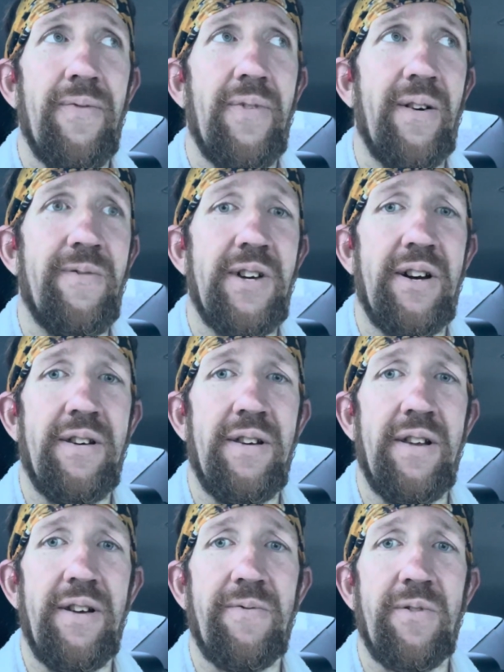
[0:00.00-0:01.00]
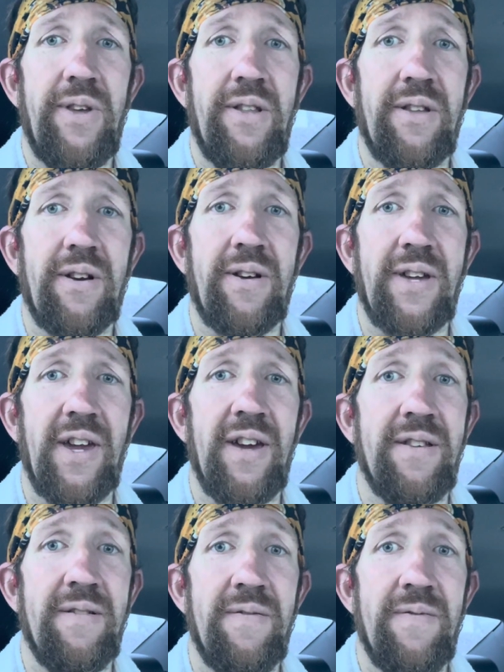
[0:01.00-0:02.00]
I've done everything that I
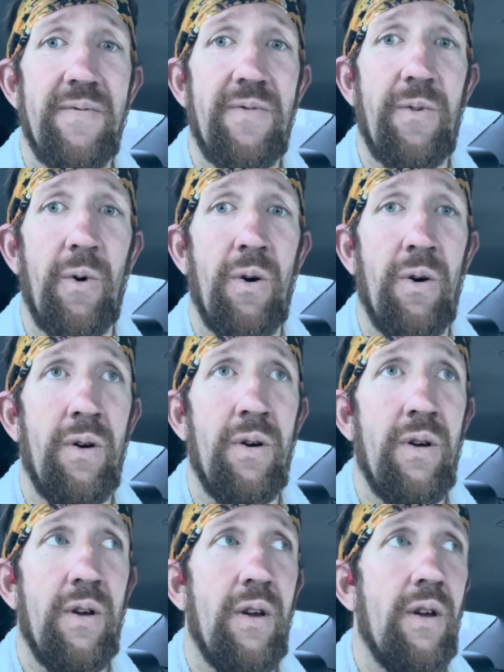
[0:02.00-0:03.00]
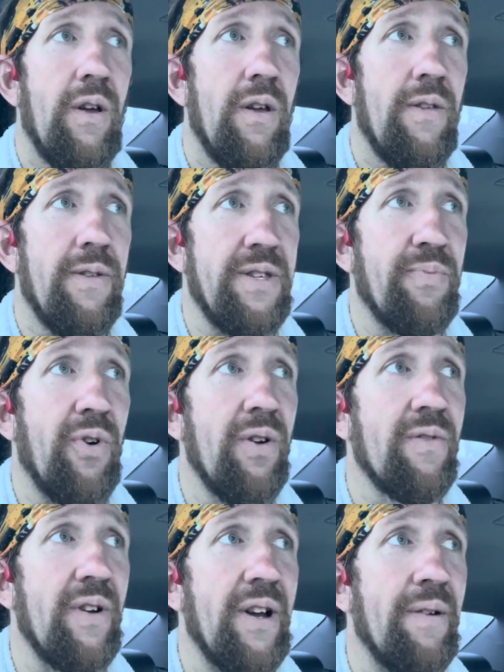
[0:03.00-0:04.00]
can for this
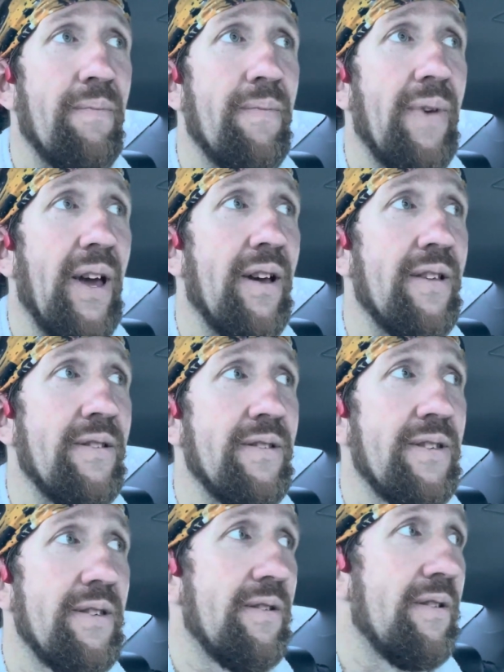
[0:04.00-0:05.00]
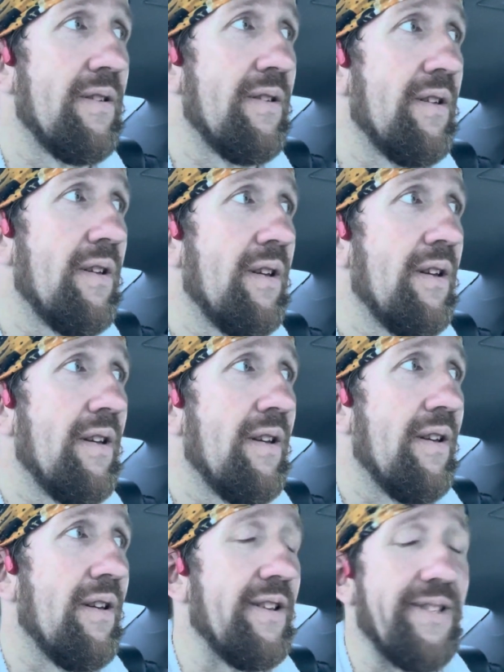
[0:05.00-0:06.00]
program and
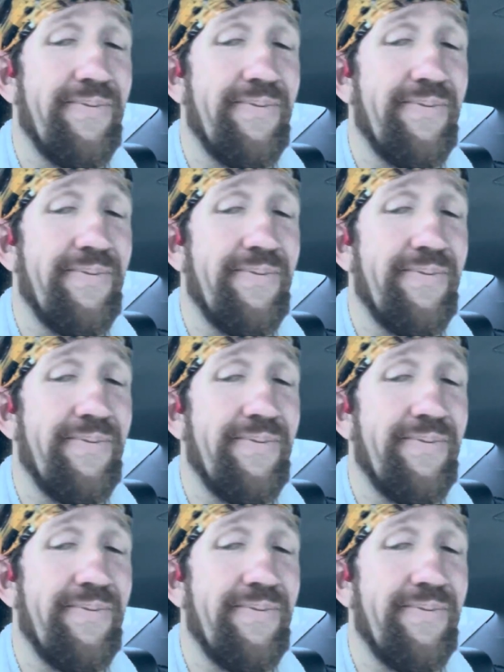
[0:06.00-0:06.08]
it's